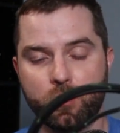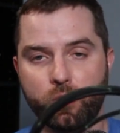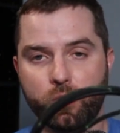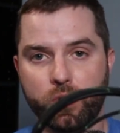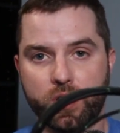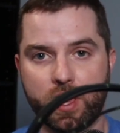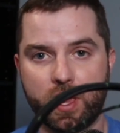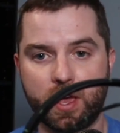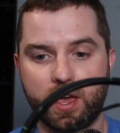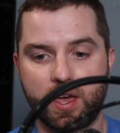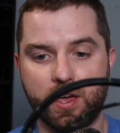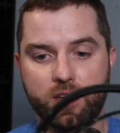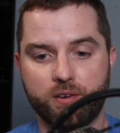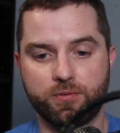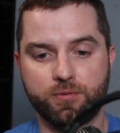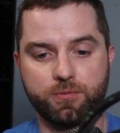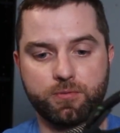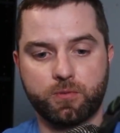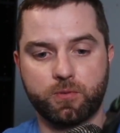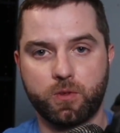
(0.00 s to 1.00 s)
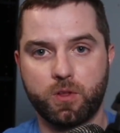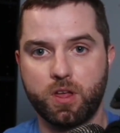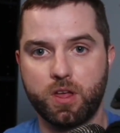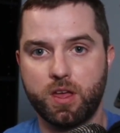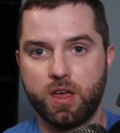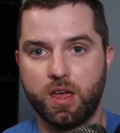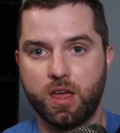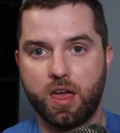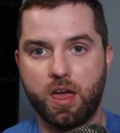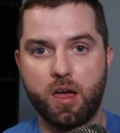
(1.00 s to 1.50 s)
we have
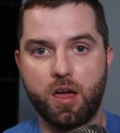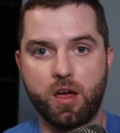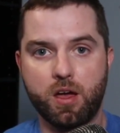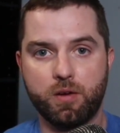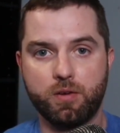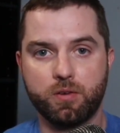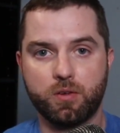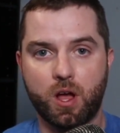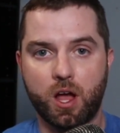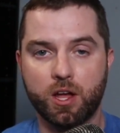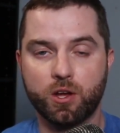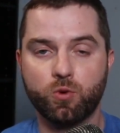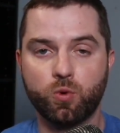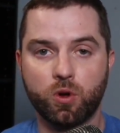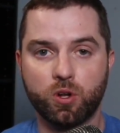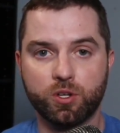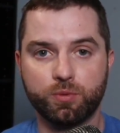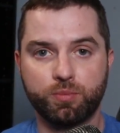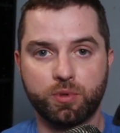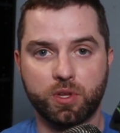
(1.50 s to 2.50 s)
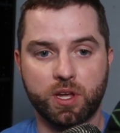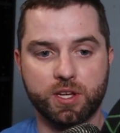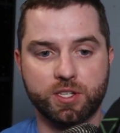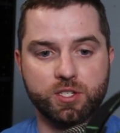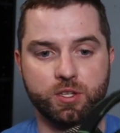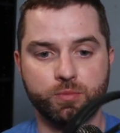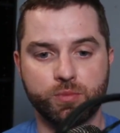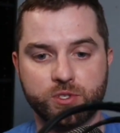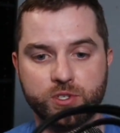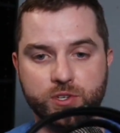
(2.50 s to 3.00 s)
high quality
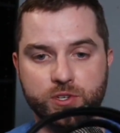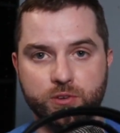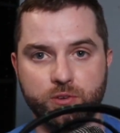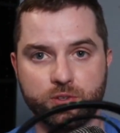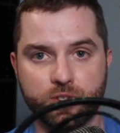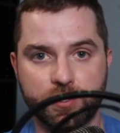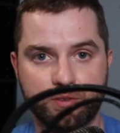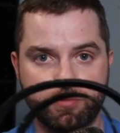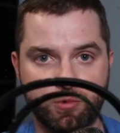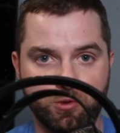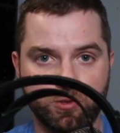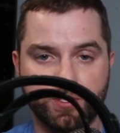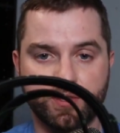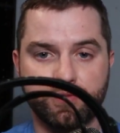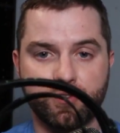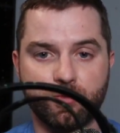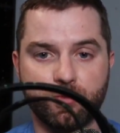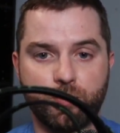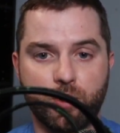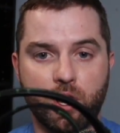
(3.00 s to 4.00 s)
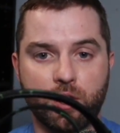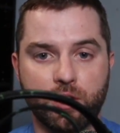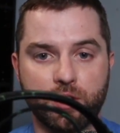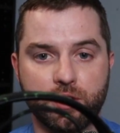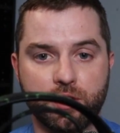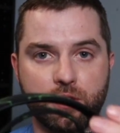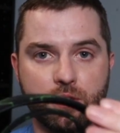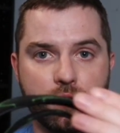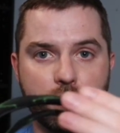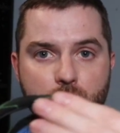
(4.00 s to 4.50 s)
plastic materials in most of the
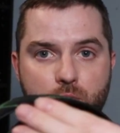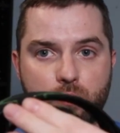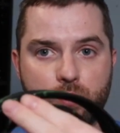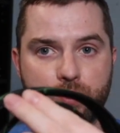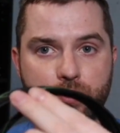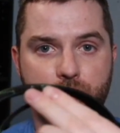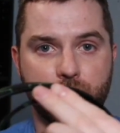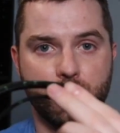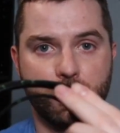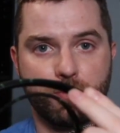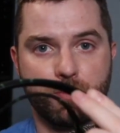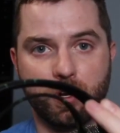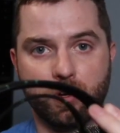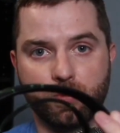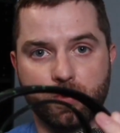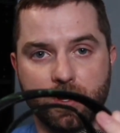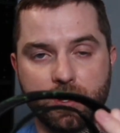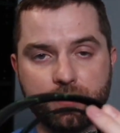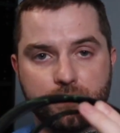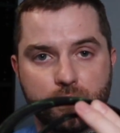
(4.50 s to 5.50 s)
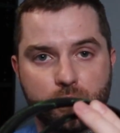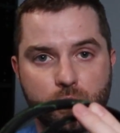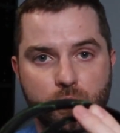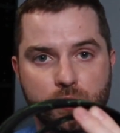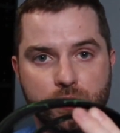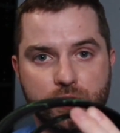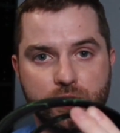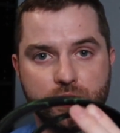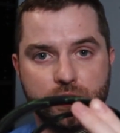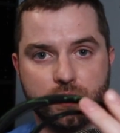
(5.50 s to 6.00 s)
body with a metal
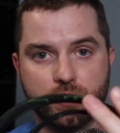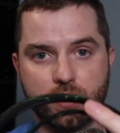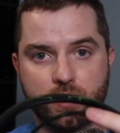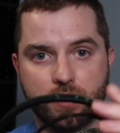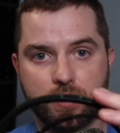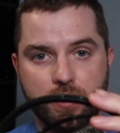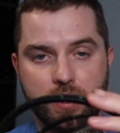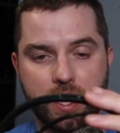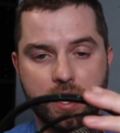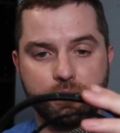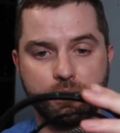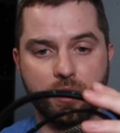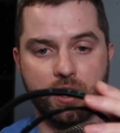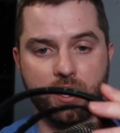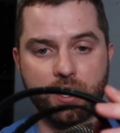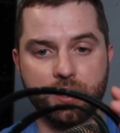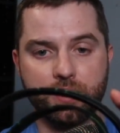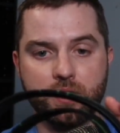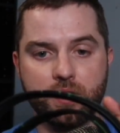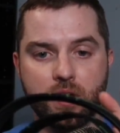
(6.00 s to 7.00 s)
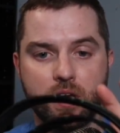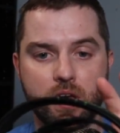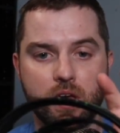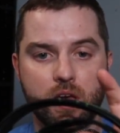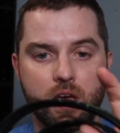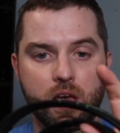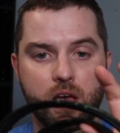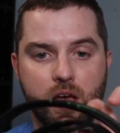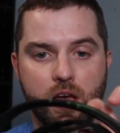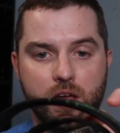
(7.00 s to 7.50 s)
reinforced headband.
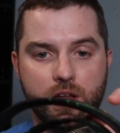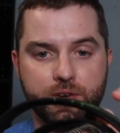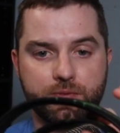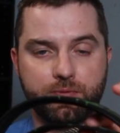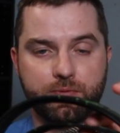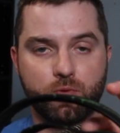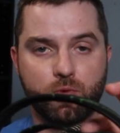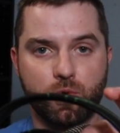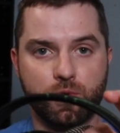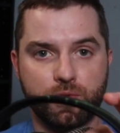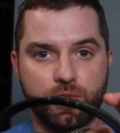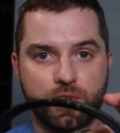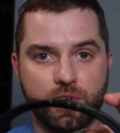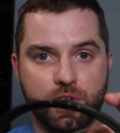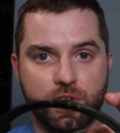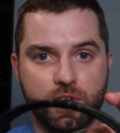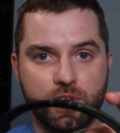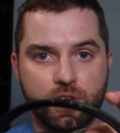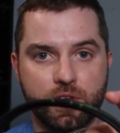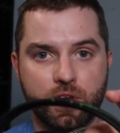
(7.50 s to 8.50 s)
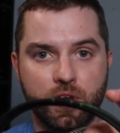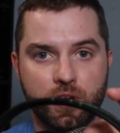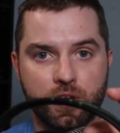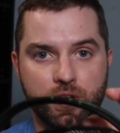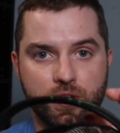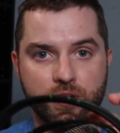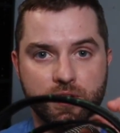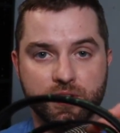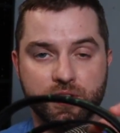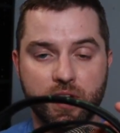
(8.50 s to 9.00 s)
And for the
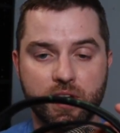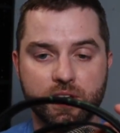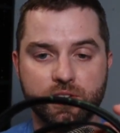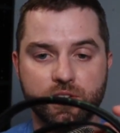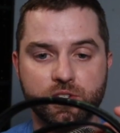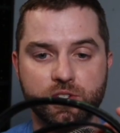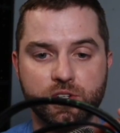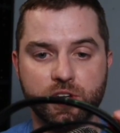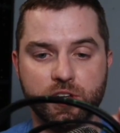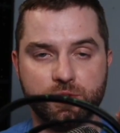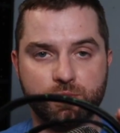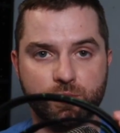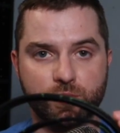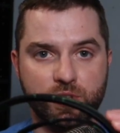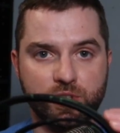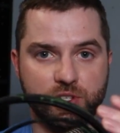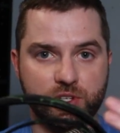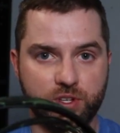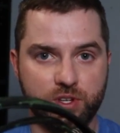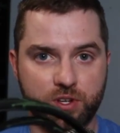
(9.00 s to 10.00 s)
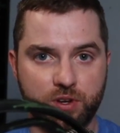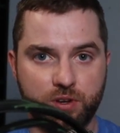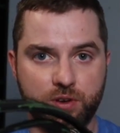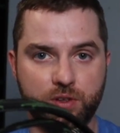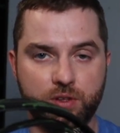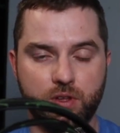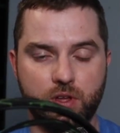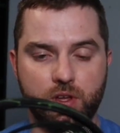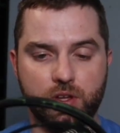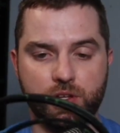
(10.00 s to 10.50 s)
size adjustments and
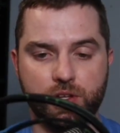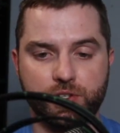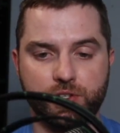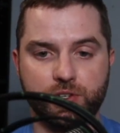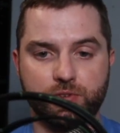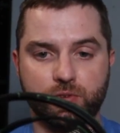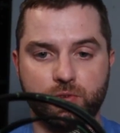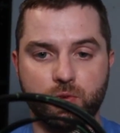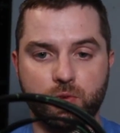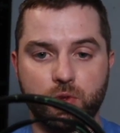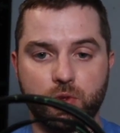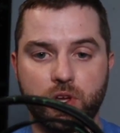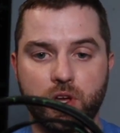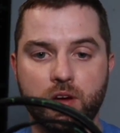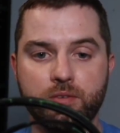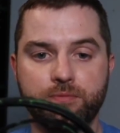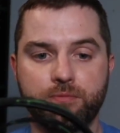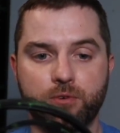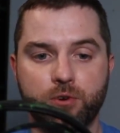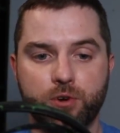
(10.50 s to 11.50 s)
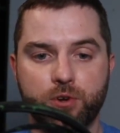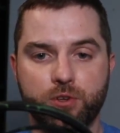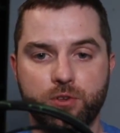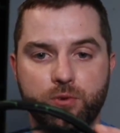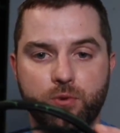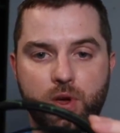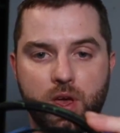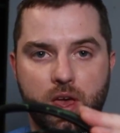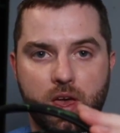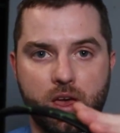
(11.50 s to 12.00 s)
general comfort,
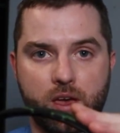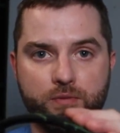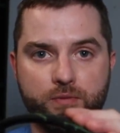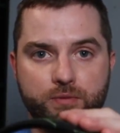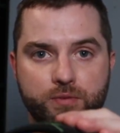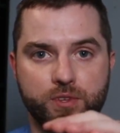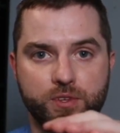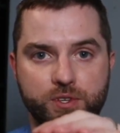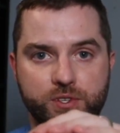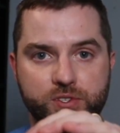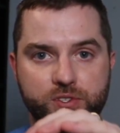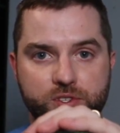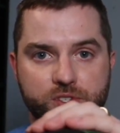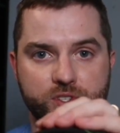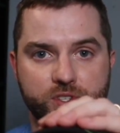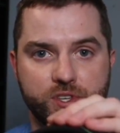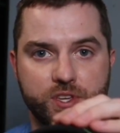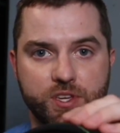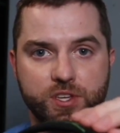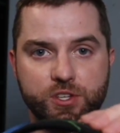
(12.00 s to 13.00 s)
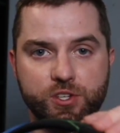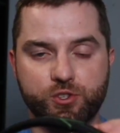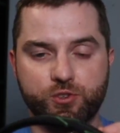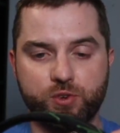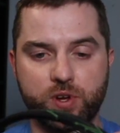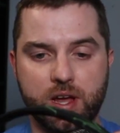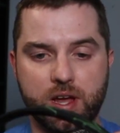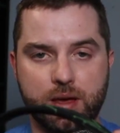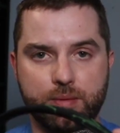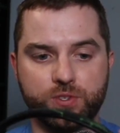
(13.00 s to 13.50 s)
you have this ski
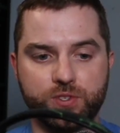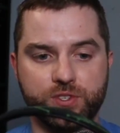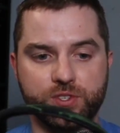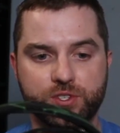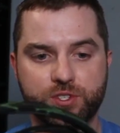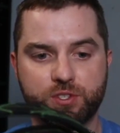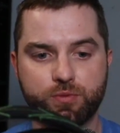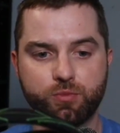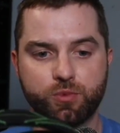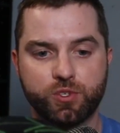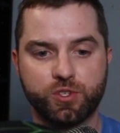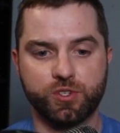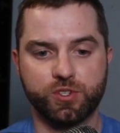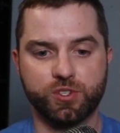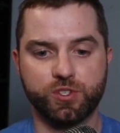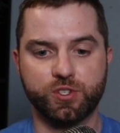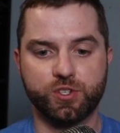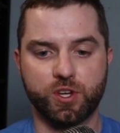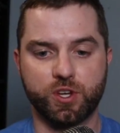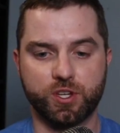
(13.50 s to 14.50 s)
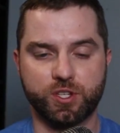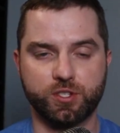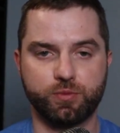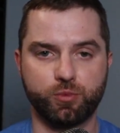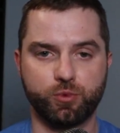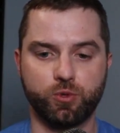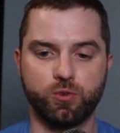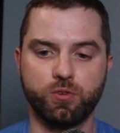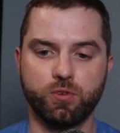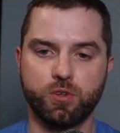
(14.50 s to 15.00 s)
strap system, which is
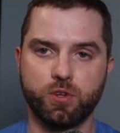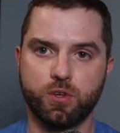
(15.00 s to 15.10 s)
adjustable